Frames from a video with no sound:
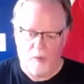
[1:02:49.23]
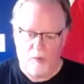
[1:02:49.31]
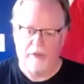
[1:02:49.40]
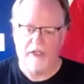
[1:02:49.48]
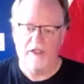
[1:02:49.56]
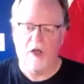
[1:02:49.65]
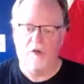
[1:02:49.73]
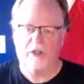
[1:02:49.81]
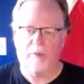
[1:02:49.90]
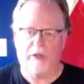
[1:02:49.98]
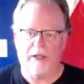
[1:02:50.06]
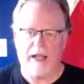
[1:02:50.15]
when they know they're
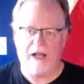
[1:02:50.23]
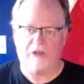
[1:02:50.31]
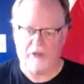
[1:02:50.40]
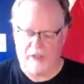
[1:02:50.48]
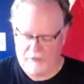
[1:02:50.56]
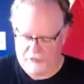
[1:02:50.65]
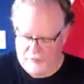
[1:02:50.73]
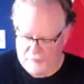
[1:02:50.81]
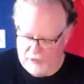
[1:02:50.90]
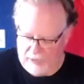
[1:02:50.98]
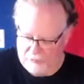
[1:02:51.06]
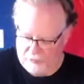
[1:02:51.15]
going to play an accent,
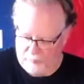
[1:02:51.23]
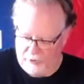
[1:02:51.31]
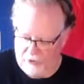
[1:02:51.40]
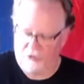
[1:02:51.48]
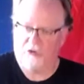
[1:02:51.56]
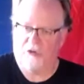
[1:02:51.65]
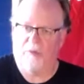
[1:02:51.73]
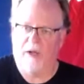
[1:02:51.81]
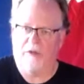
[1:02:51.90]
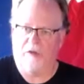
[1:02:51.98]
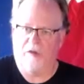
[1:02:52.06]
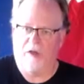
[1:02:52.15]
sometimes they'll pinch
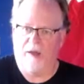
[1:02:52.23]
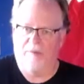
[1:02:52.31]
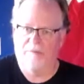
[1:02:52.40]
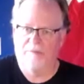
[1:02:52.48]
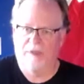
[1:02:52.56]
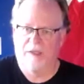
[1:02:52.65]
around the thumb